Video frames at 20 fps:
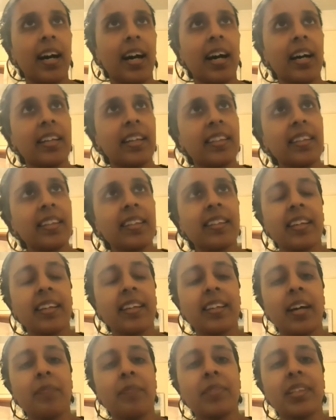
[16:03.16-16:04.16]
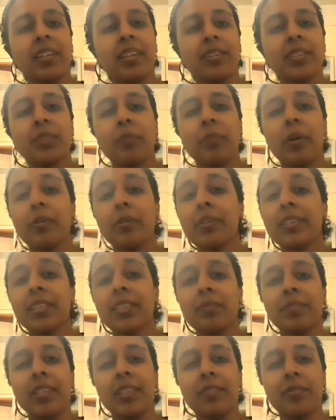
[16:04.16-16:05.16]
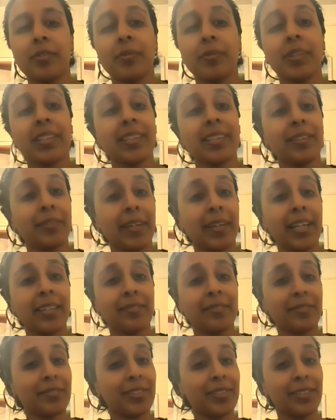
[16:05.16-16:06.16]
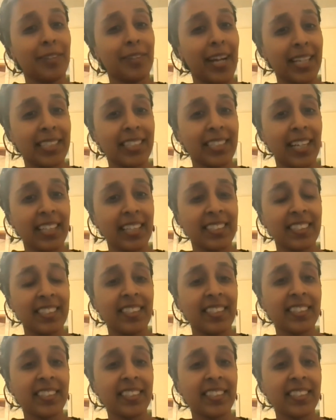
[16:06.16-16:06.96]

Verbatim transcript: I think, like, I mean, there's probably some need for really creative strategizing.